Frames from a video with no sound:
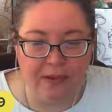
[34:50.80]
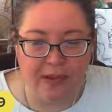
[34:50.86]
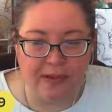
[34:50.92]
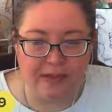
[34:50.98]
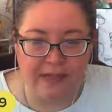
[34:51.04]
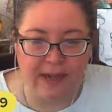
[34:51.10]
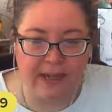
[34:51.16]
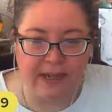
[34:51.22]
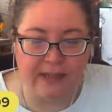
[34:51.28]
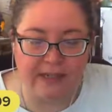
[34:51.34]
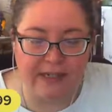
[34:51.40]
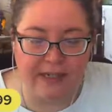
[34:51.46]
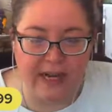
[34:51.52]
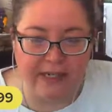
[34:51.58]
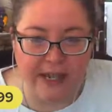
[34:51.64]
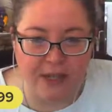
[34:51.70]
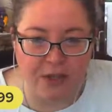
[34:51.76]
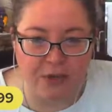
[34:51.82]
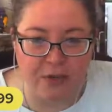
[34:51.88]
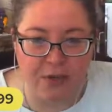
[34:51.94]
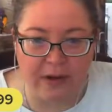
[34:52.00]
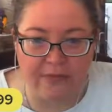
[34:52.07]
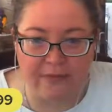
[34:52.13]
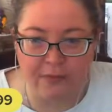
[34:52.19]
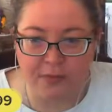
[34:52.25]
Did I take you
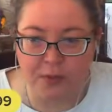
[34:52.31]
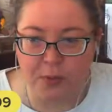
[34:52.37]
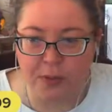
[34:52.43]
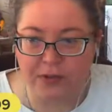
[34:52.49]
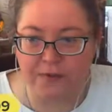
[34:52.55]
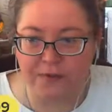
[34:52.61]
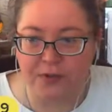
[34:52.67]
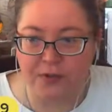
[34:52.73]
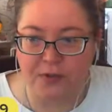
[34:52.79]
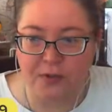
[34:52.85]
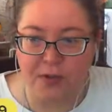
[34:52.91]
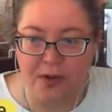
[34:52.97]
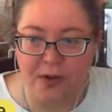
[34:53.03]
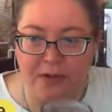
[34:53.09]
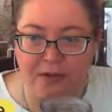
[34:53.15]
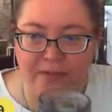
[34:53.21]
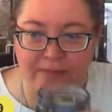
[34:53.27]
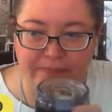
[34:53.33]
away from Twitter for too long?